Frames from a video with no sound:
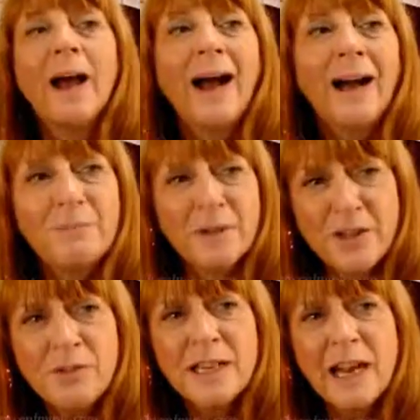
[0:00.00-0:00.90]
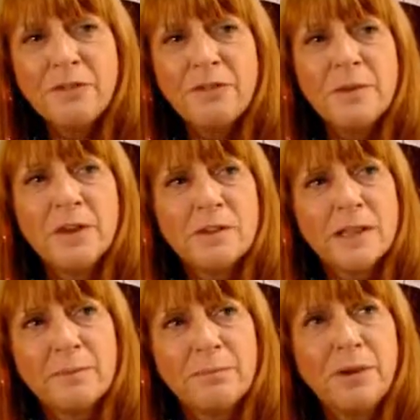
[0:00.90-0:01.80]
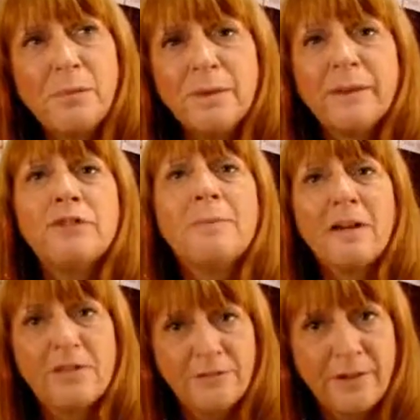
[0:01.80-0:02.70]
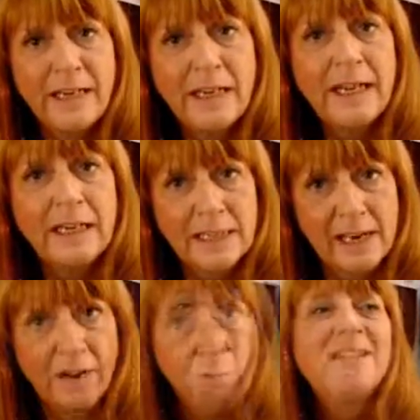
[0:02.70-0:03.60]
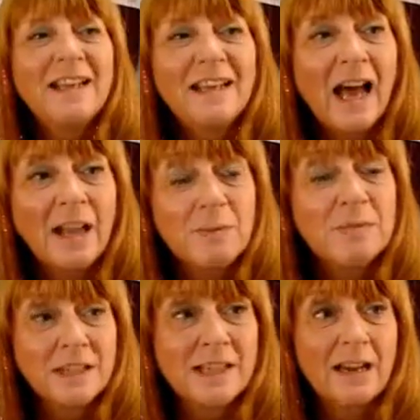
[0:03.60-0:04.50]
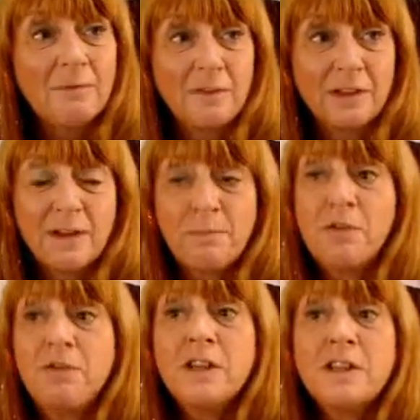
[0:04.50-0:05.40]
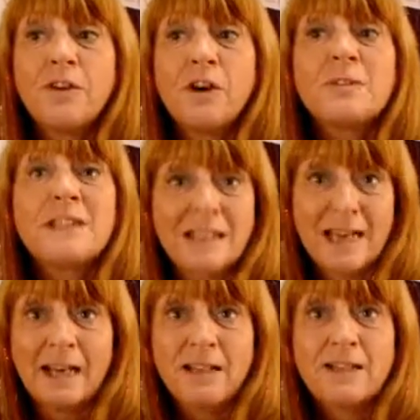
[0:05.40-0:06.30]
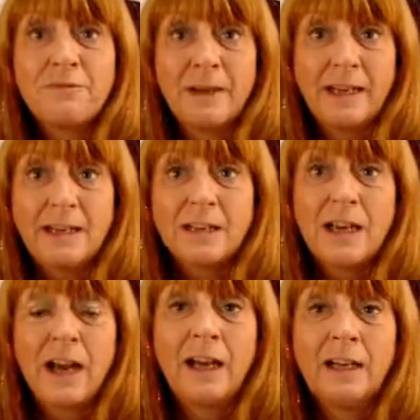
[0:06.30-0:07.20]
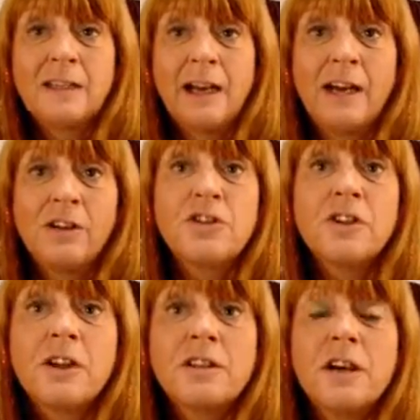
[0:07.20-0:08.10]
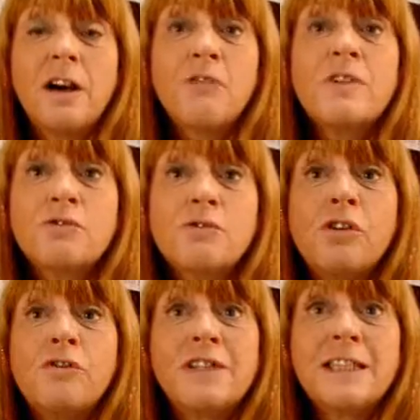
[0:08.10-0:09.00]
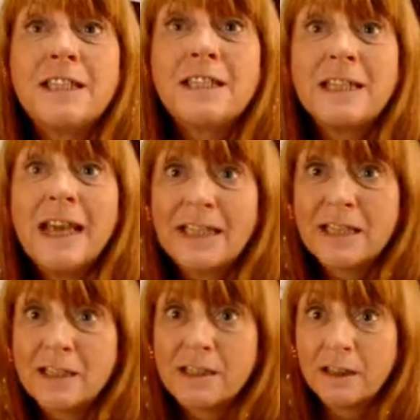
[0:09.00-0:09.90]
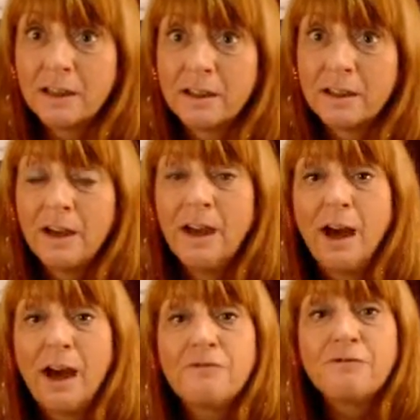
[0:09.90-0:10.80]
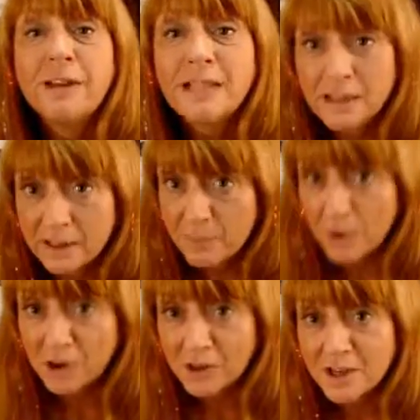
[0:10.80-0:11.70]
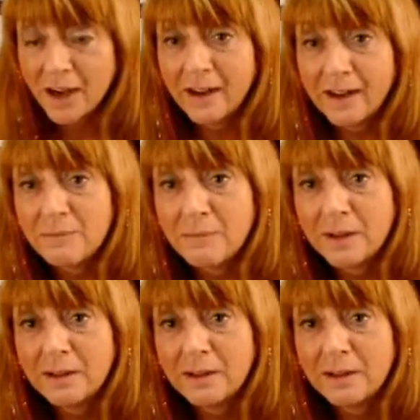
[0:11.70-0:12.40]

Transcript: I've been using Alpha Music probably for about three years now. The albums that I, that I bought first of all was The Silence of Peace and I also got Orange Grove Siesta I've recently bought um,